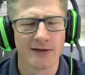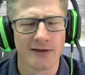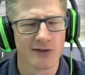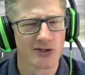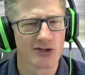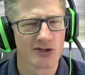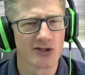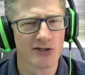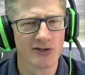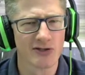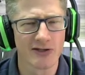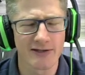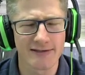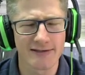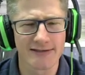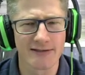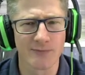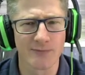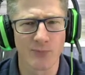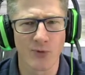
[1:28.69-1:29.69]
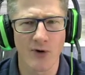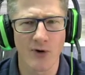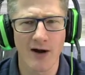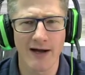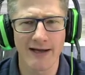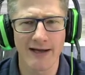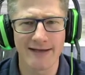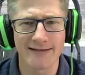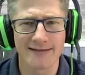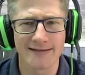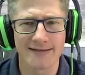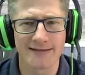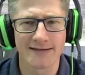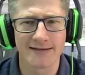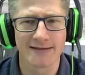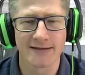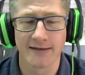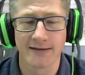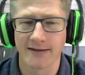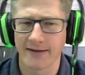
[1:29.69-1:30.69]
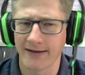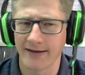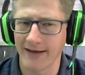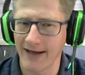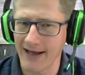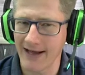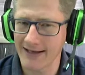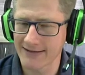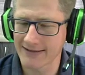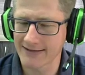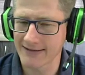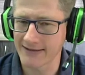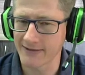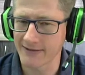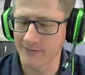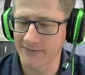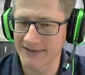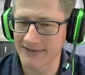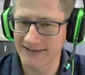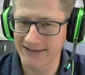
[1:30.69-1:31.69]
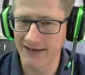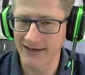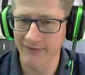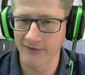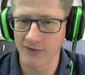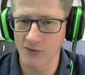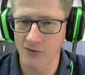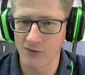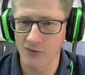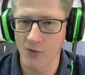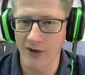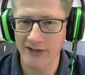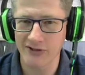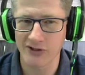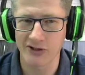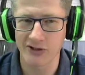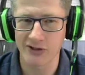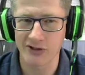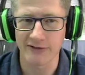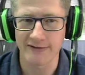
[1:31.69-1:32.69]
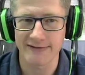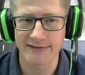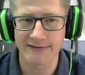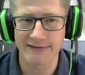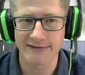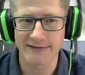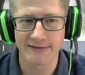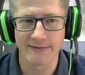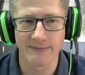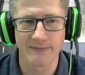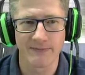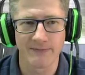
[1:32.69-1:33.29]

She looked surprised and asked him several questions.